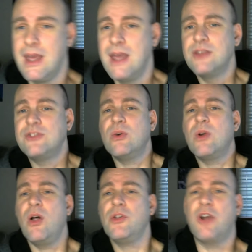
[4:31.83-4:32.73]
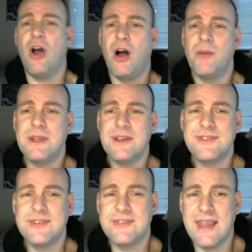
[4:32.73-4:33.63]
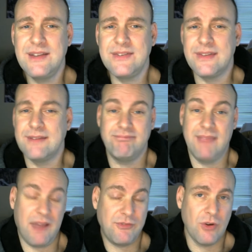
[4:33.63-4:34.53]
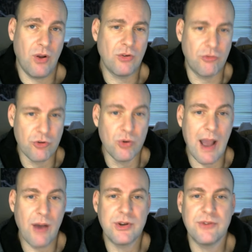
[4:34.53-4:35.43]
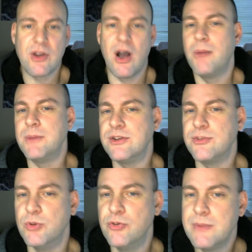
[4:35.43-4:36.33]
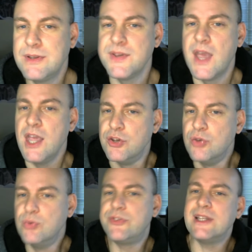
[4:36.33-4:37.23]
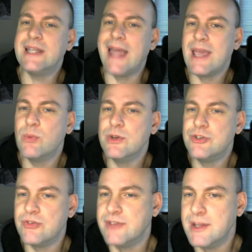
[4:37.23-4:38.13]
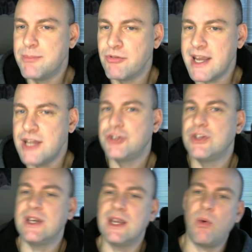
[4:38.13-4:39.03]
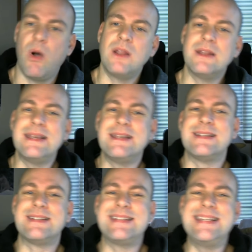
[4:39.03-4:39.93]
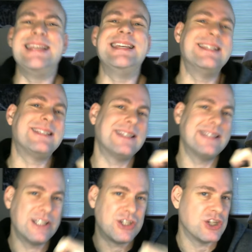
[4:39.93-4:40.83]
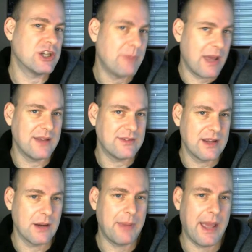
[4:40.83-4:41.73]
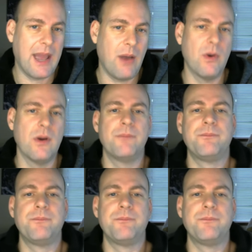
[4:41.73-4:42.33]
the so called communist states that, after all, grew out of communist movements, used the language of liberation and equality to seize and legitimize their power